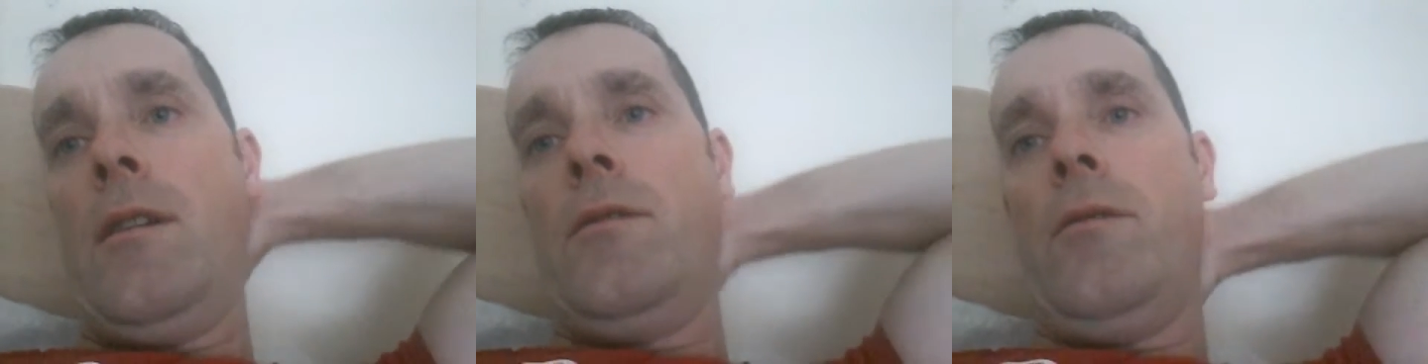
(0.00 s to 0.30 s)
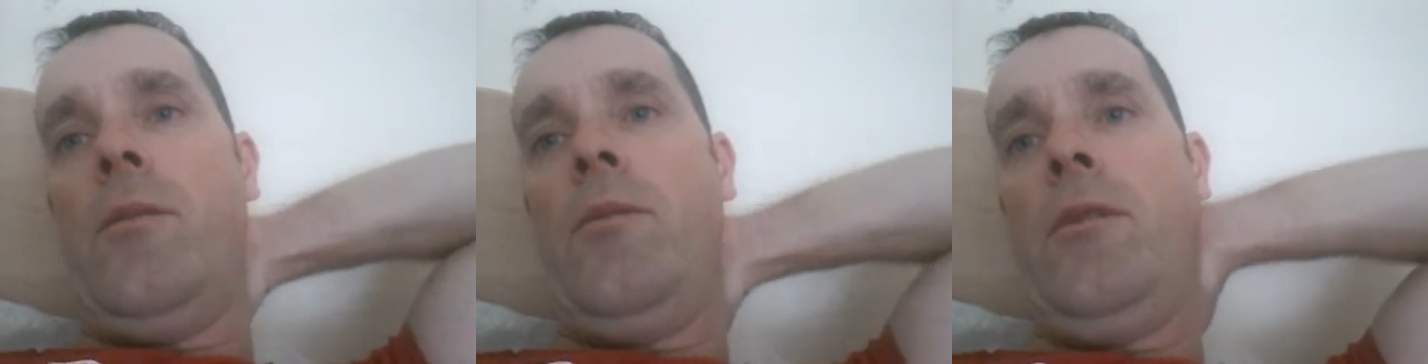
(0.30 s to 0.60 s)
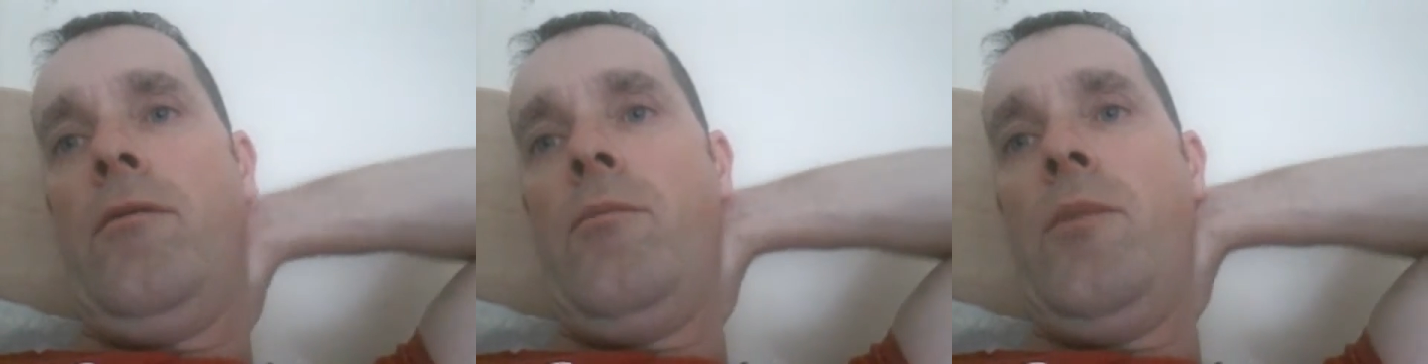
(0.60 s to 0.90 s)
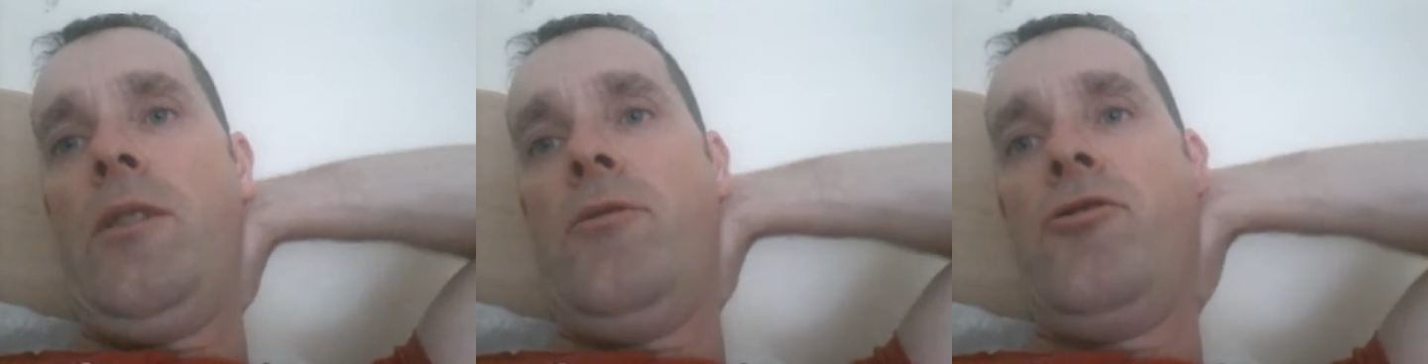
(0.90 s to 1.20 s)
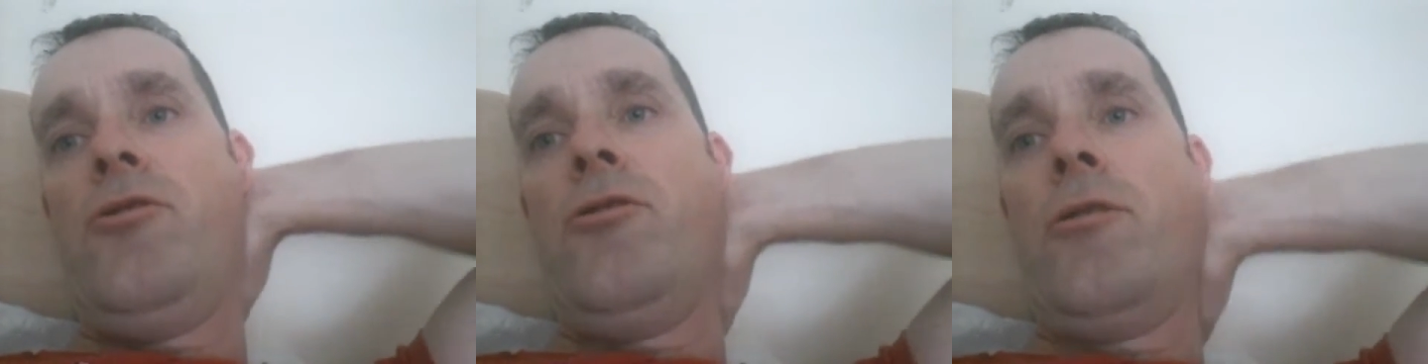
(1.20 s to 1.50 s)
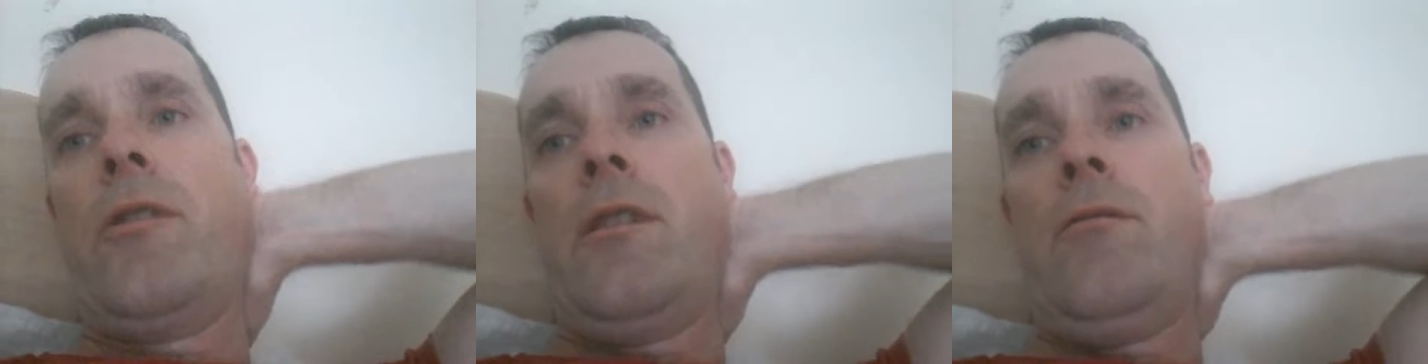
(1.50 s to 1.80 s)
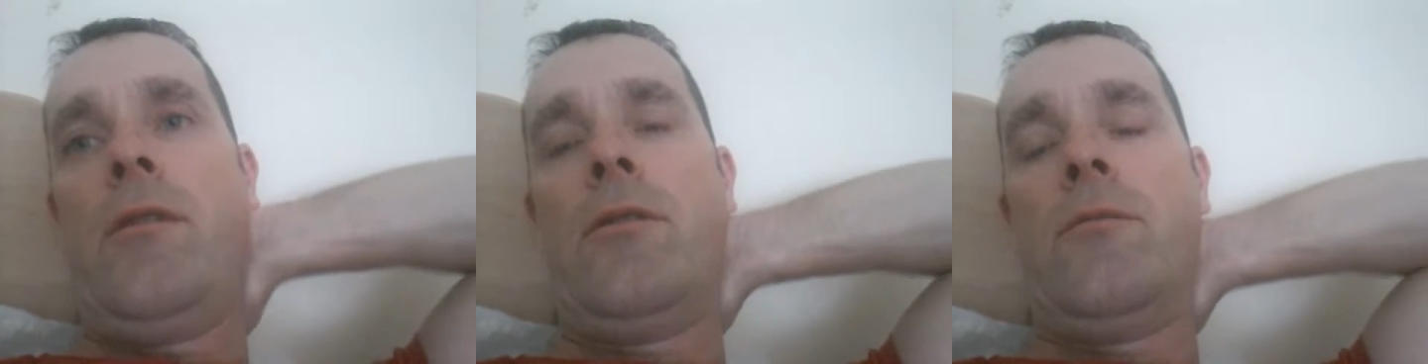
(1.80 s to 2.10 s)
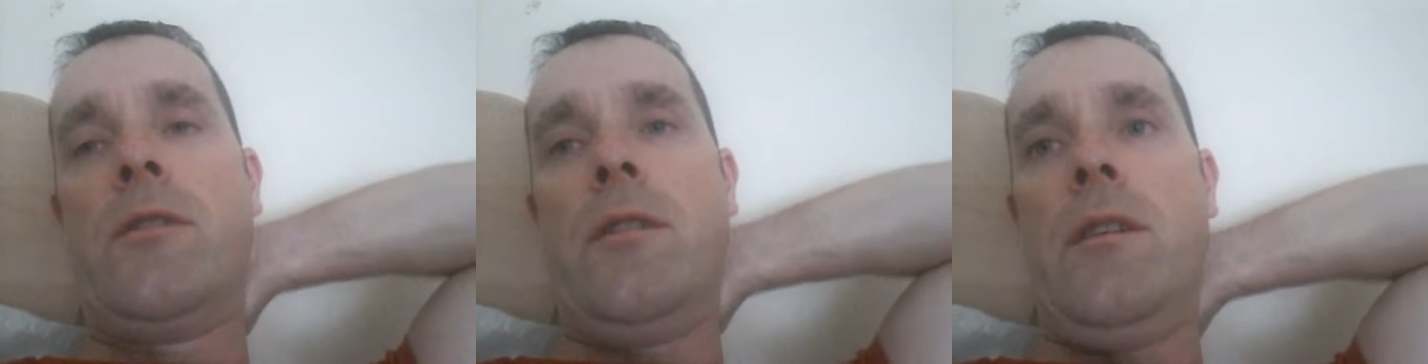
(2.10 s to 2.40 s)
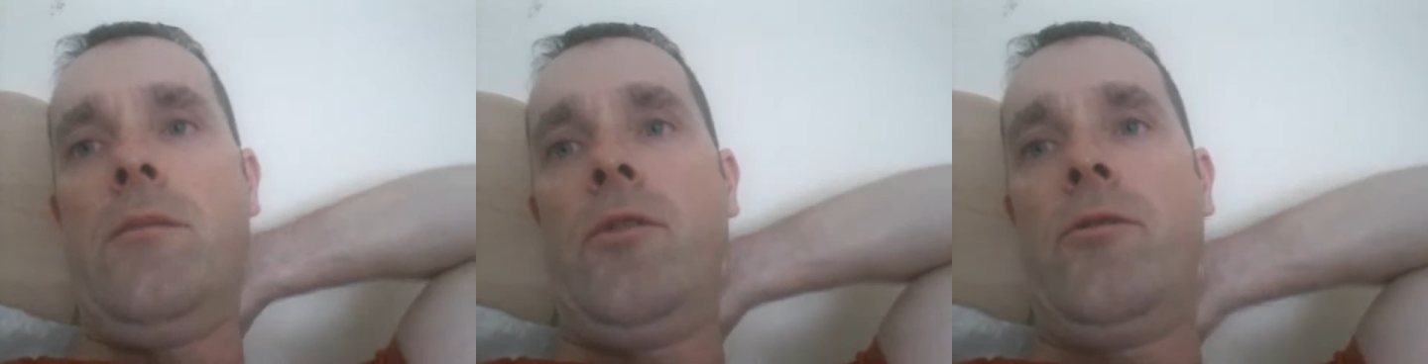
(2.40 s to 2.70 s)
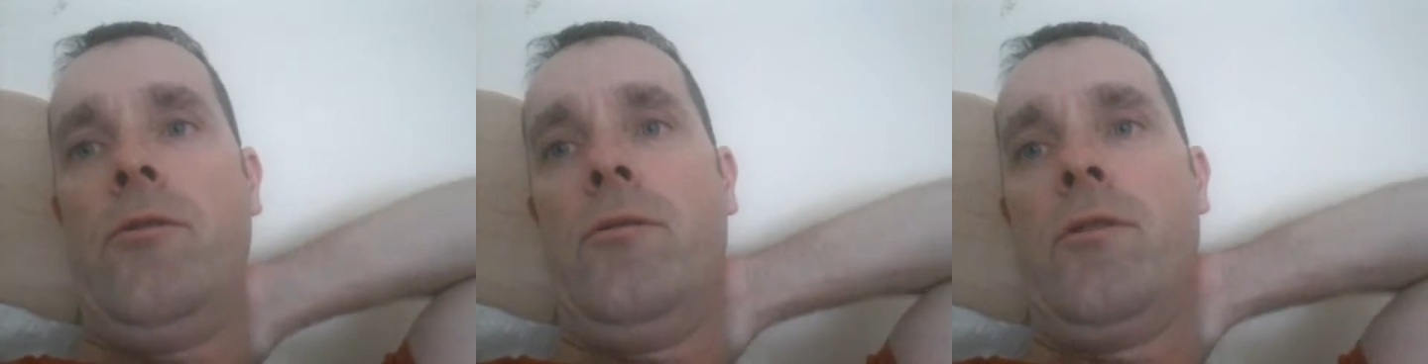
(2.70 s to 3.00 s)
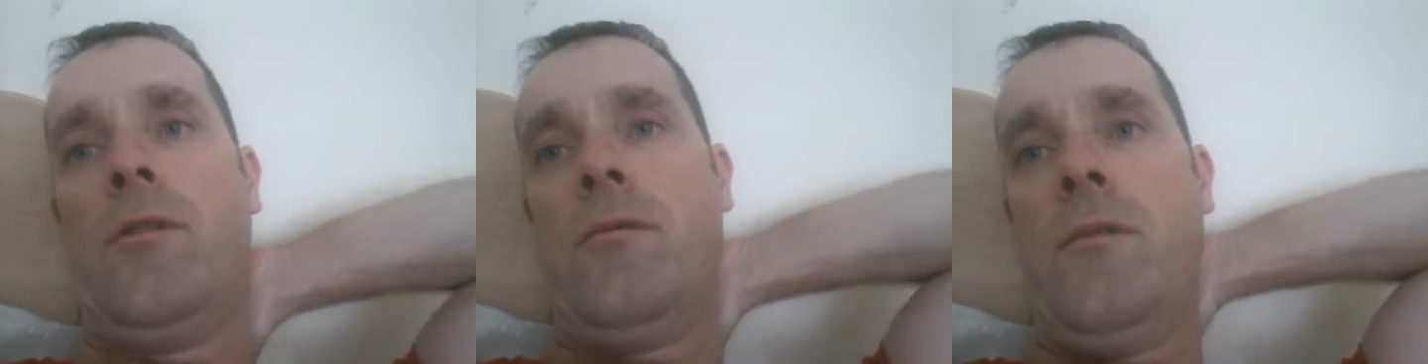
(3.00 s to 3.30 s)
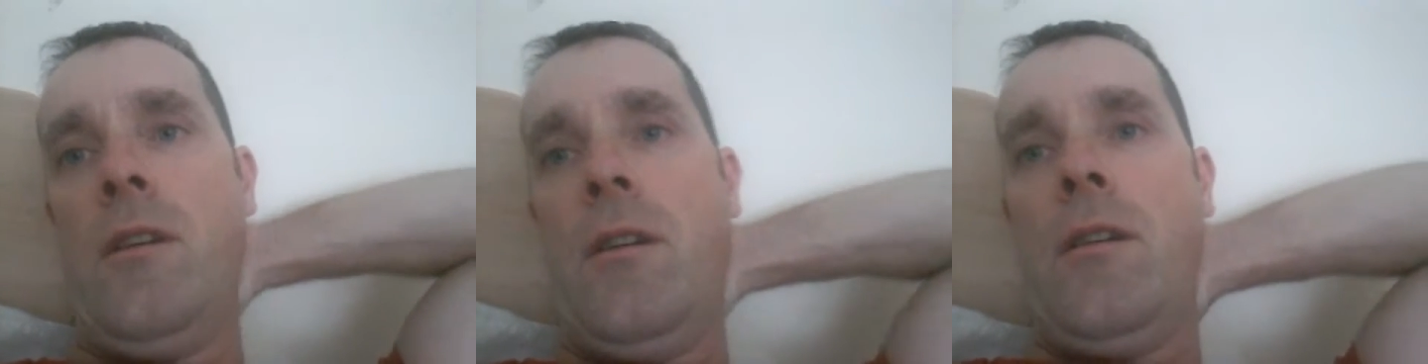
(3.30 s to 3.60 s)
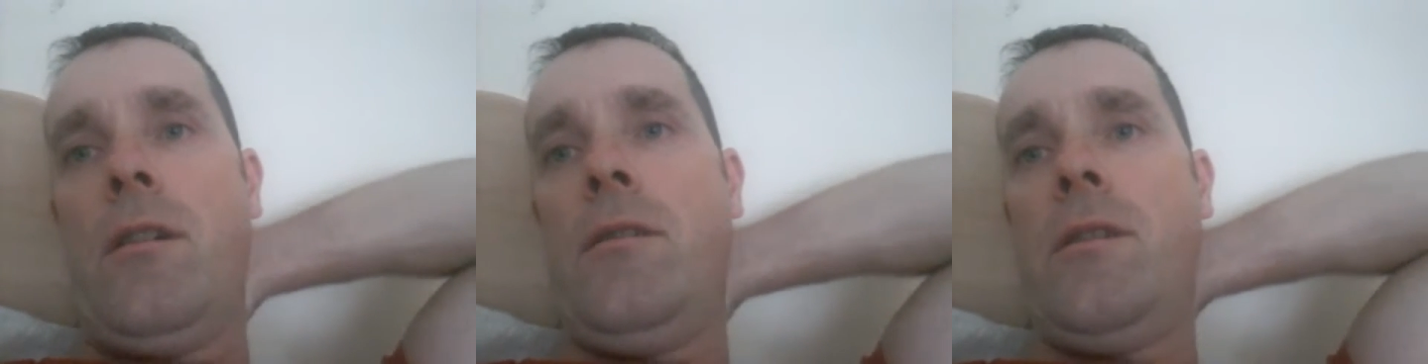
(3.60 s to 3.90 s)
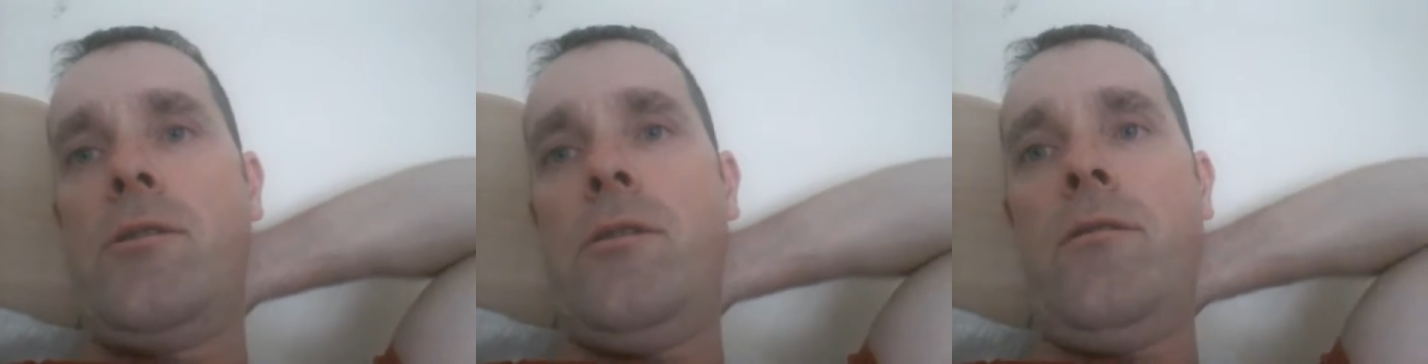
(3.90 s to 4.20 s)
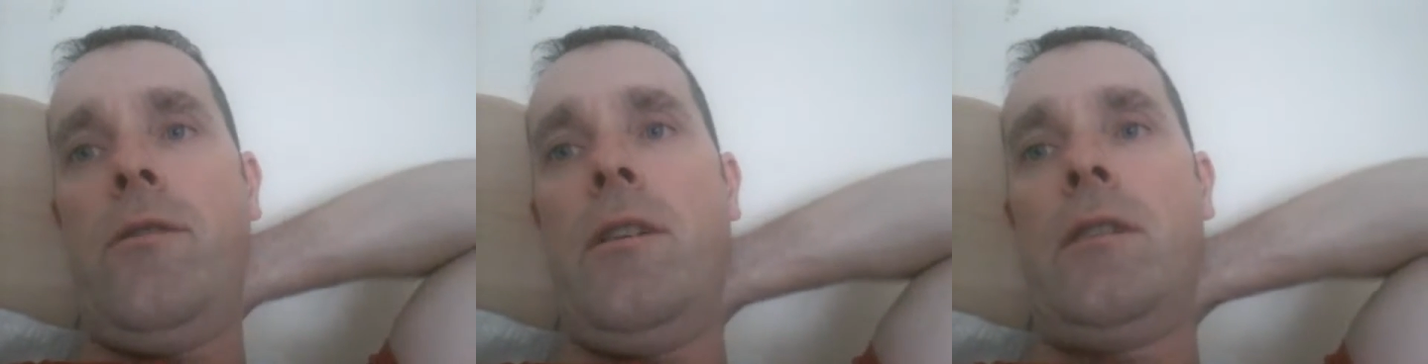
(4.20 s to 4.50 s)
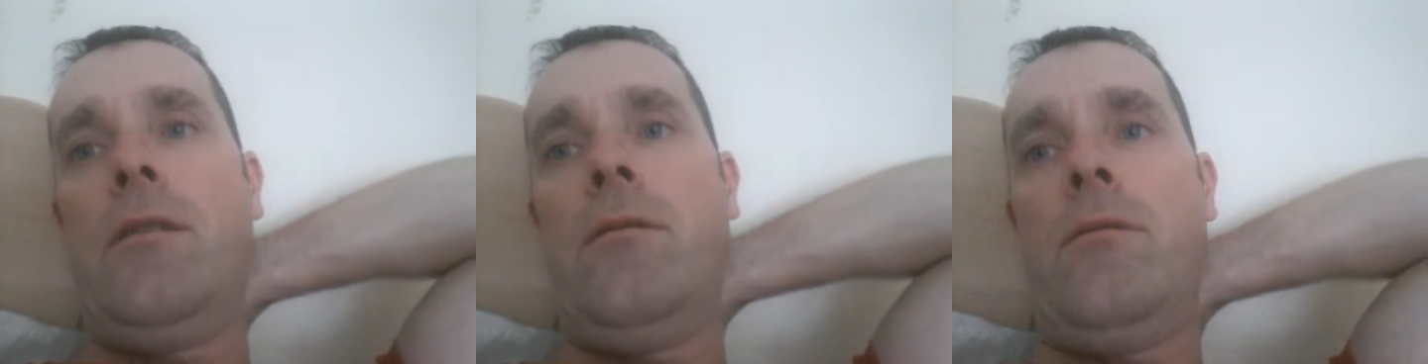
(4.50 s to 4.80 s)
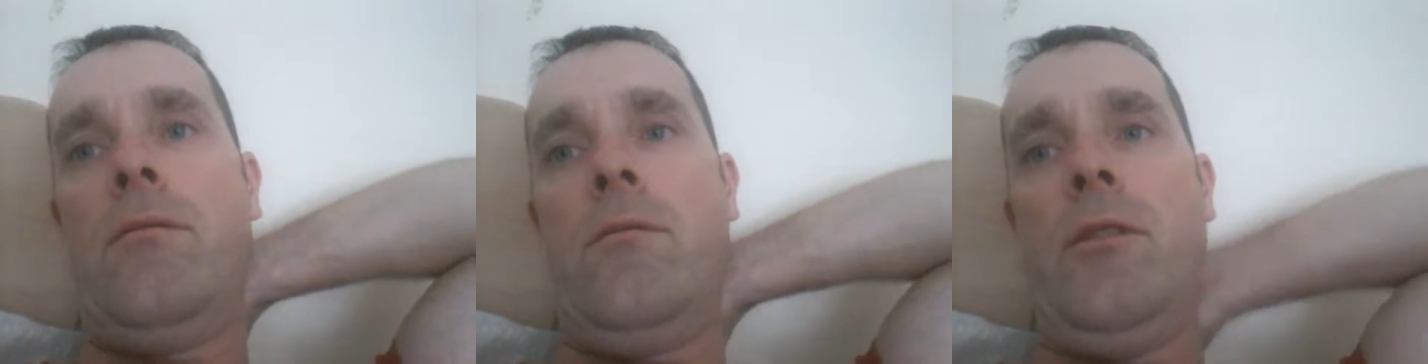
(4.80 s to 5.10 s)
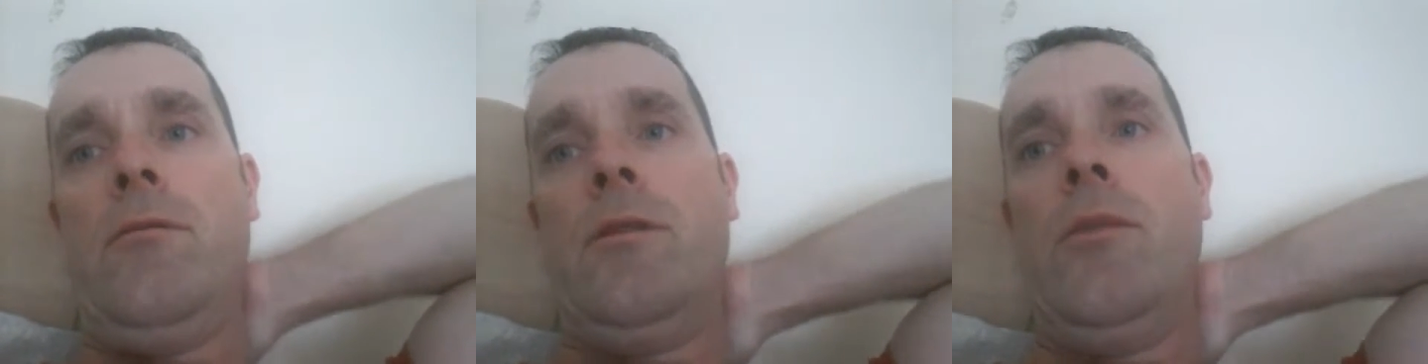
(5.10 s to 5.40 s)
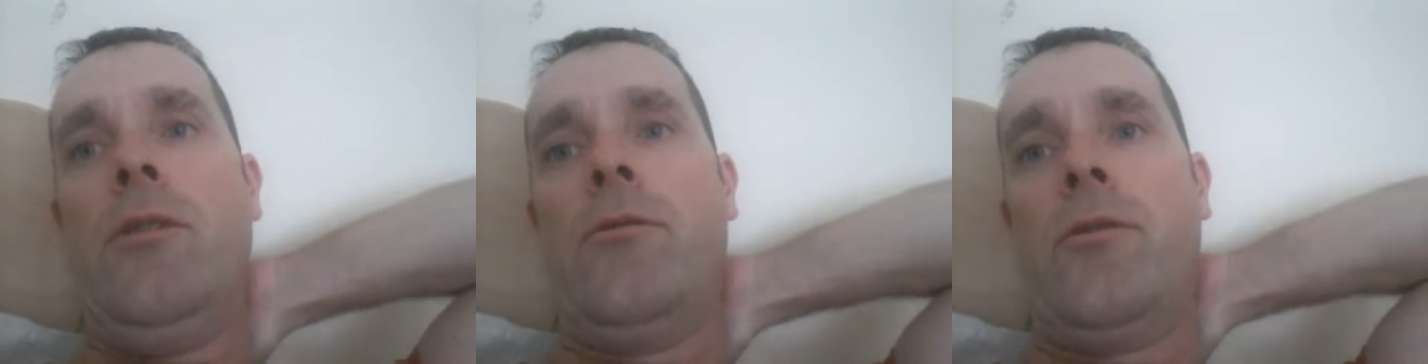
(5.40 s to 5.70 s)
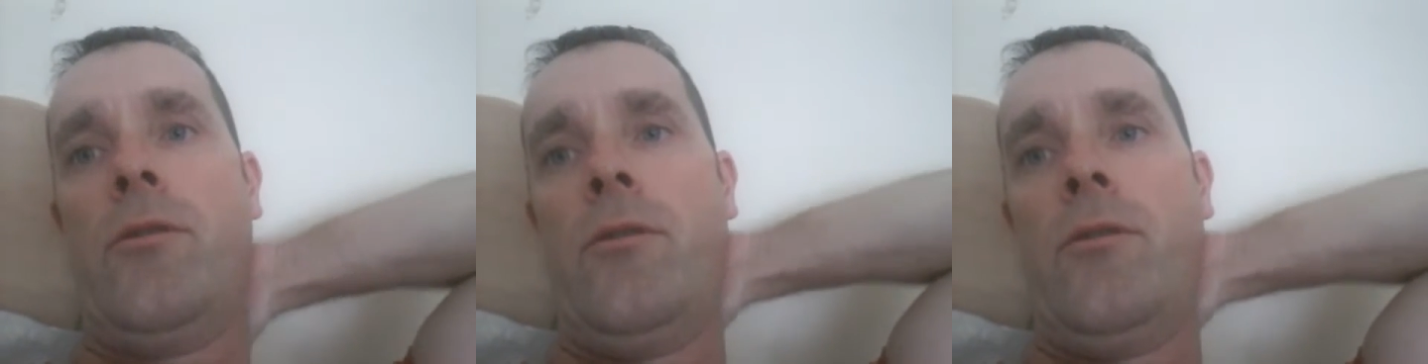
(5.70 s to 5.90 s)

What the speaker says: So I'm a bit of a binge junkie when it comes to Game of Thrones. I'd actually forgotten what it was about.